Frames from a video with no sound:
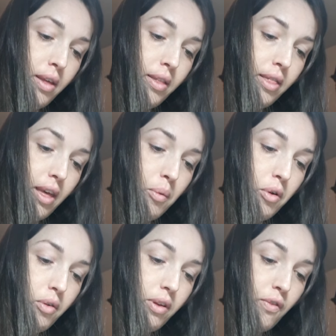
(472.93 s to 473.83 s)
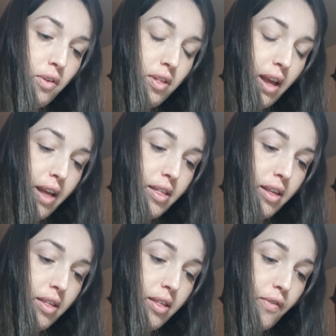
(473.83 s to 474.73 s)
They were different
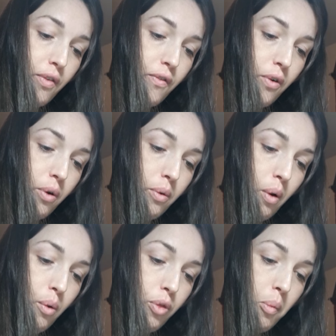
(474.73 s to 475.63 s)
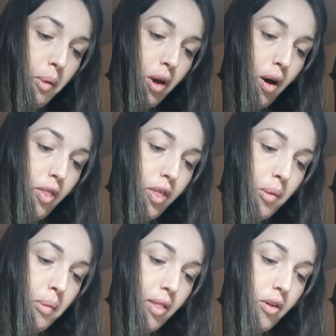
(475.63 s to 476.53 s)
sizes, different fur growth when we got them,
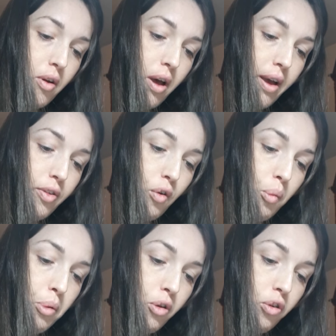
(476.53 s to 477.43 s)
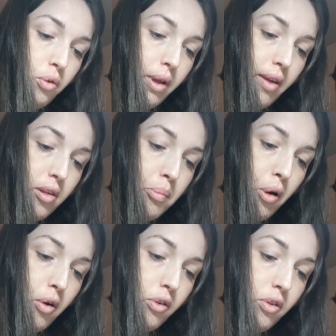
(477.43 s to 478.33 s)
and their eyes opened 2 days
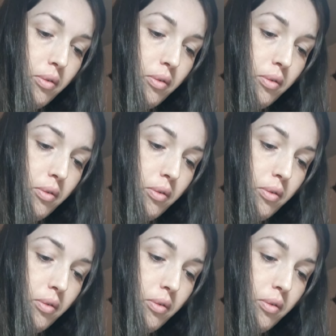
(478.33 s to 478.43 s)
apart.